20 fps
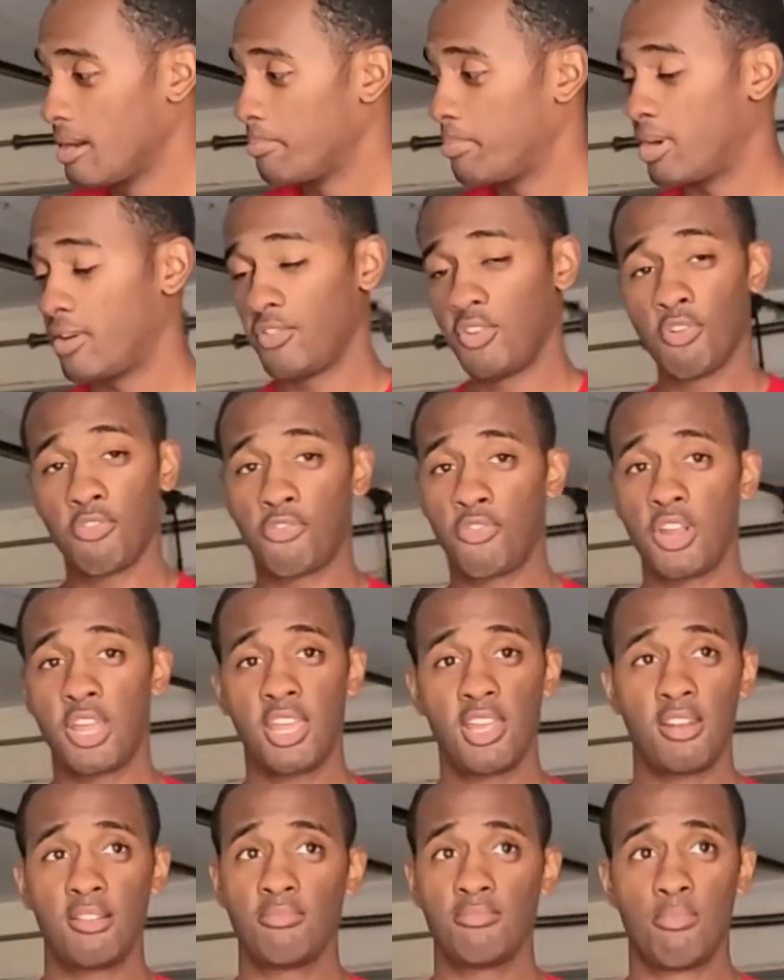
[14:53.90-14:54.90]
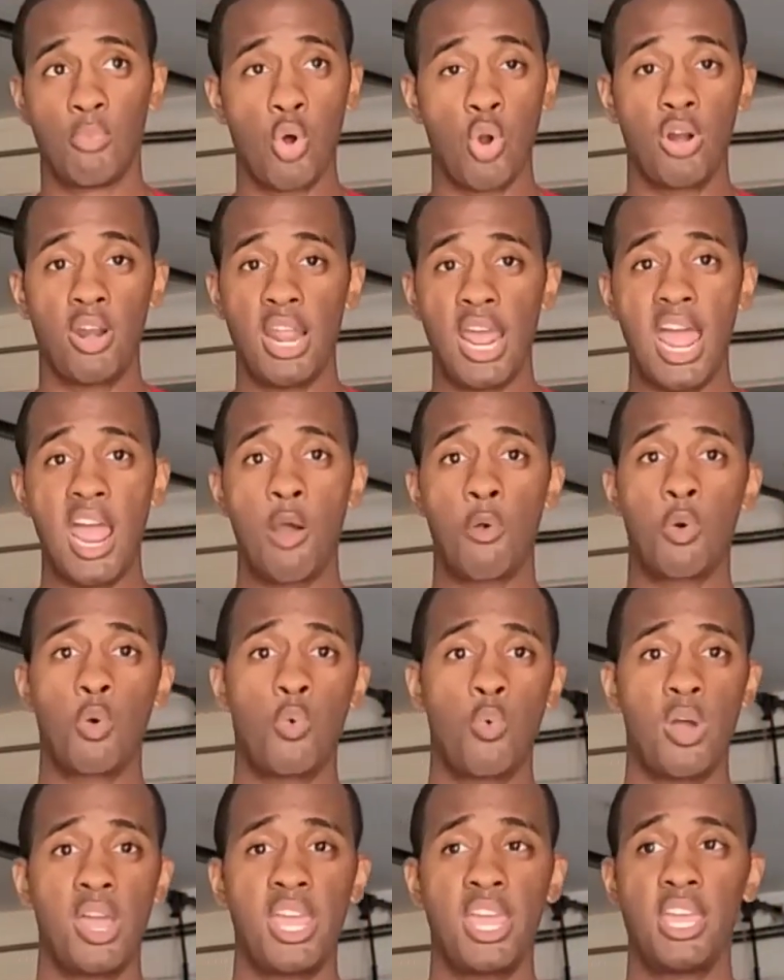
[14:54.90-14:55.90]
But if you're freaking more than an hour
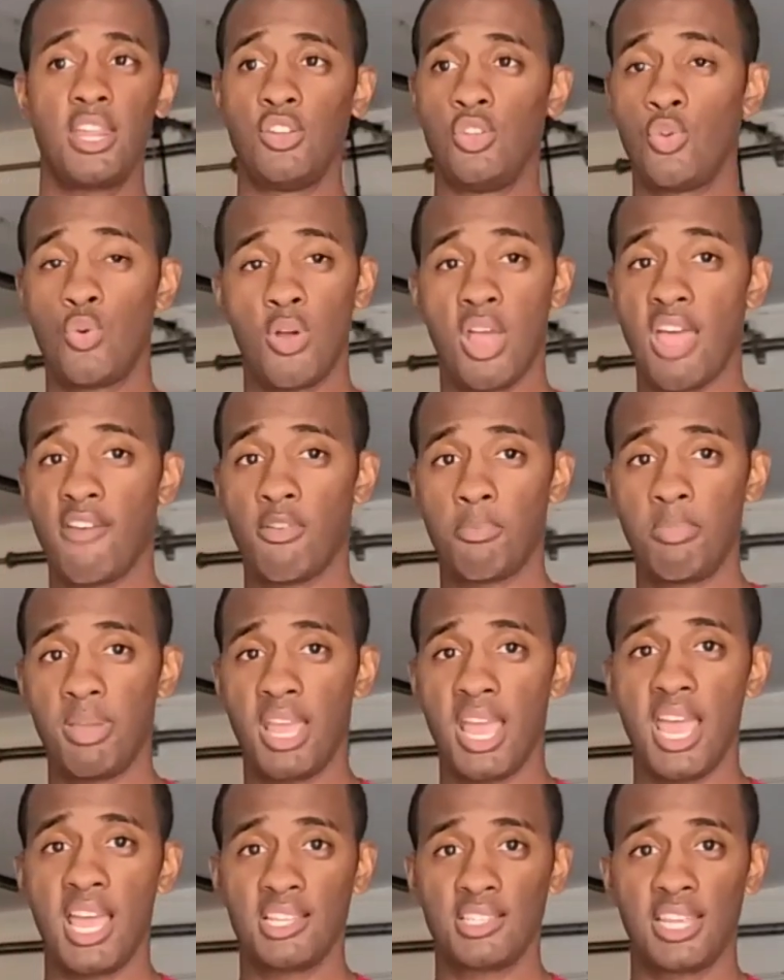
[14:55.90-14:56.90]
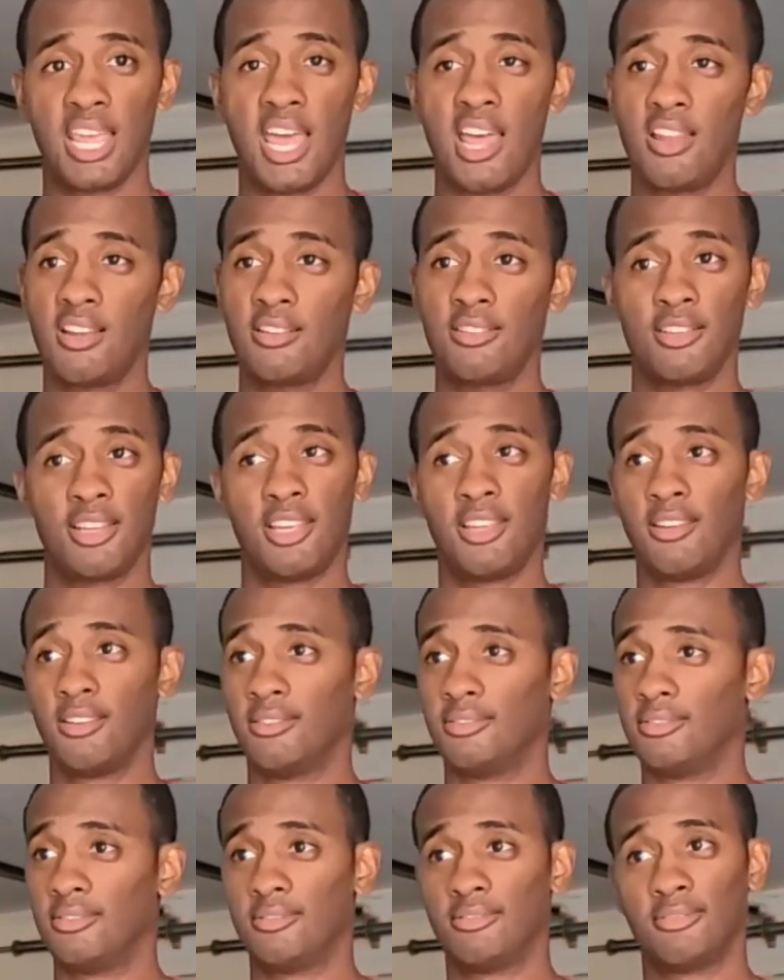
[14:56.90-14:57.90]
away and you don't have a big ass gallon,
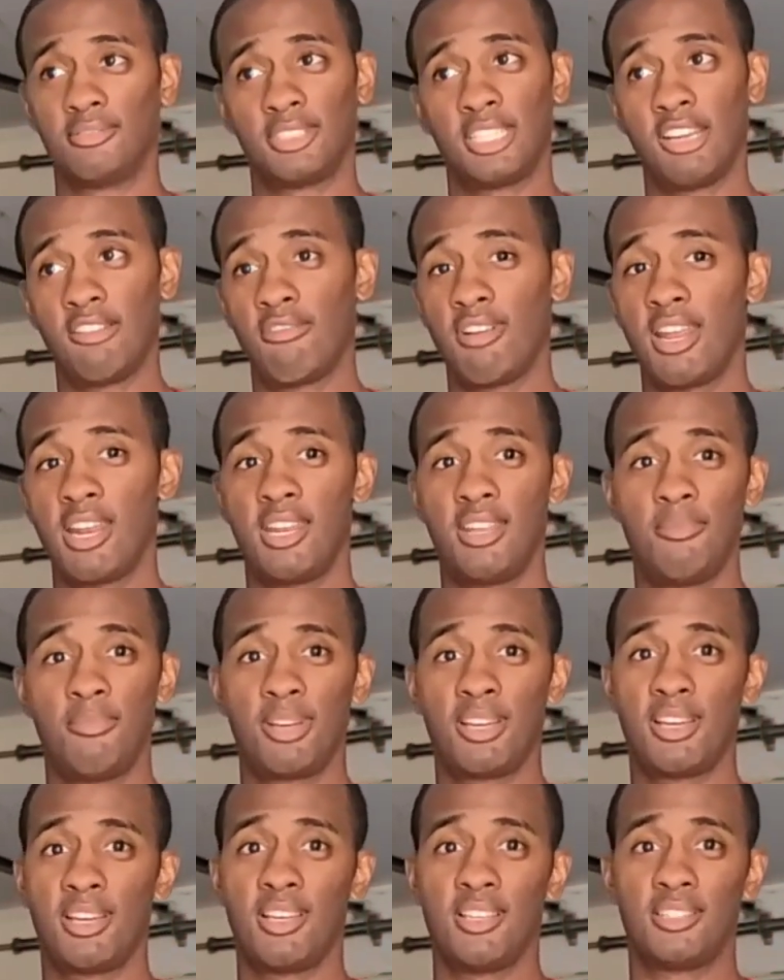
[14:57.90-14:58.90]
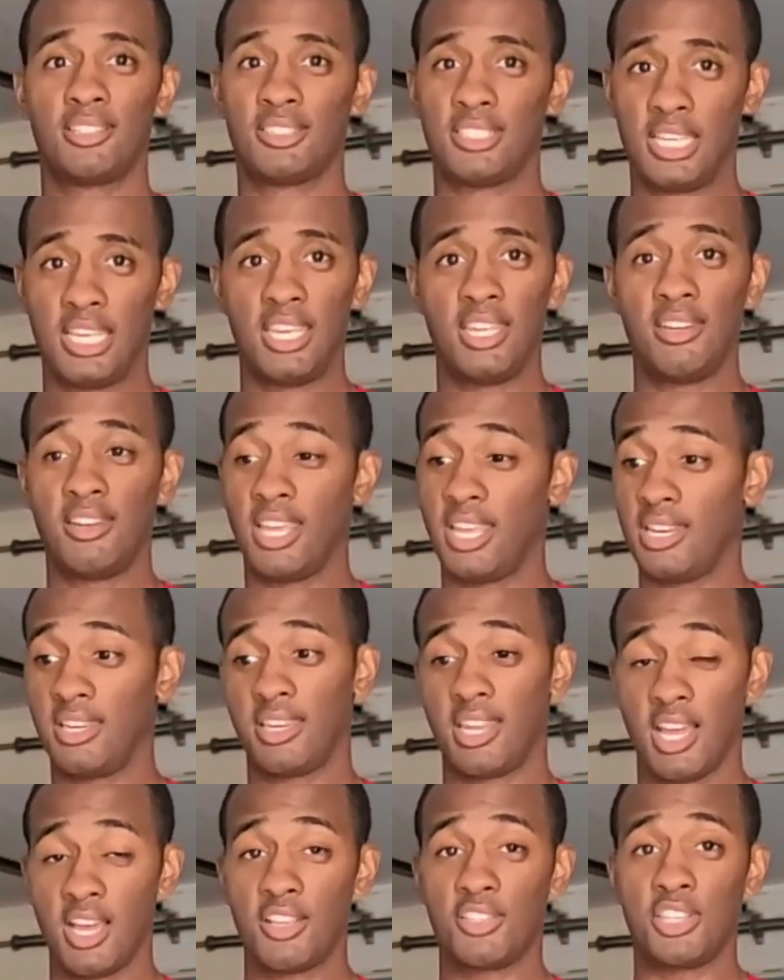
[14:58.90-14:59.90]
then get ready, because
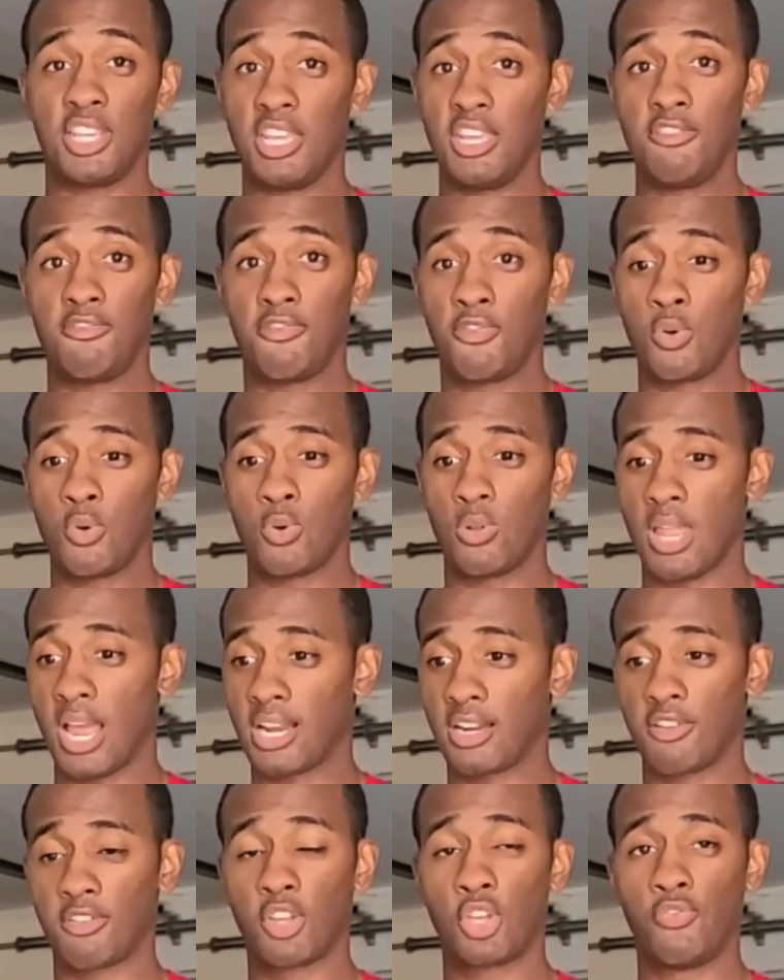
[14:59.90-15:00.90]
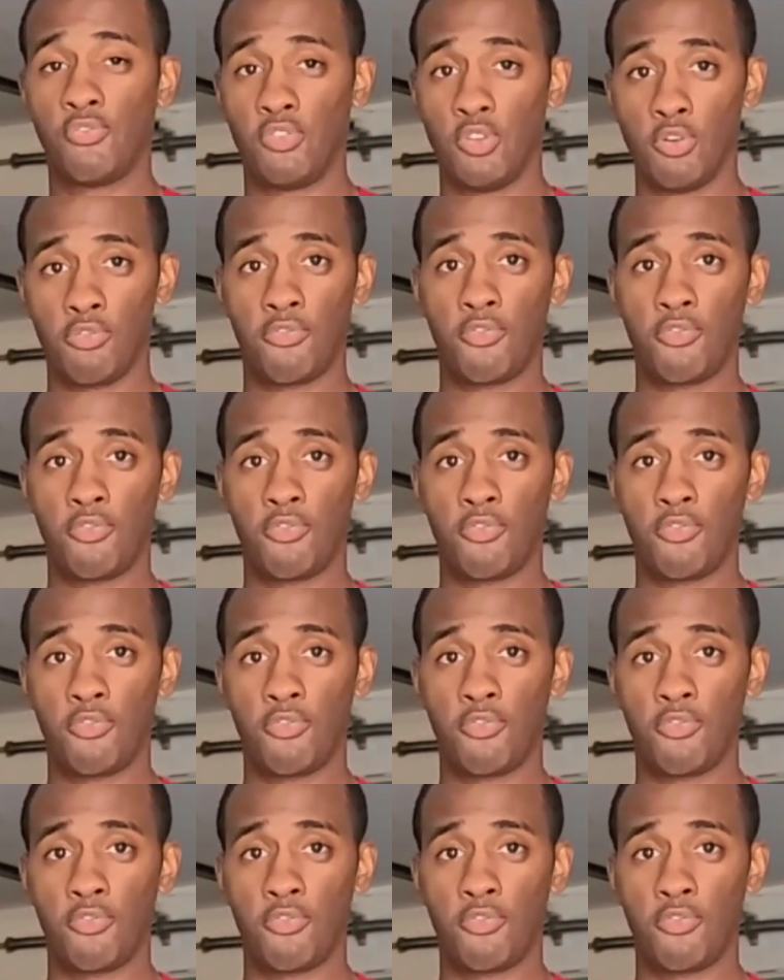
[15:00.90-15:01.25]
it does eat fuel. Like your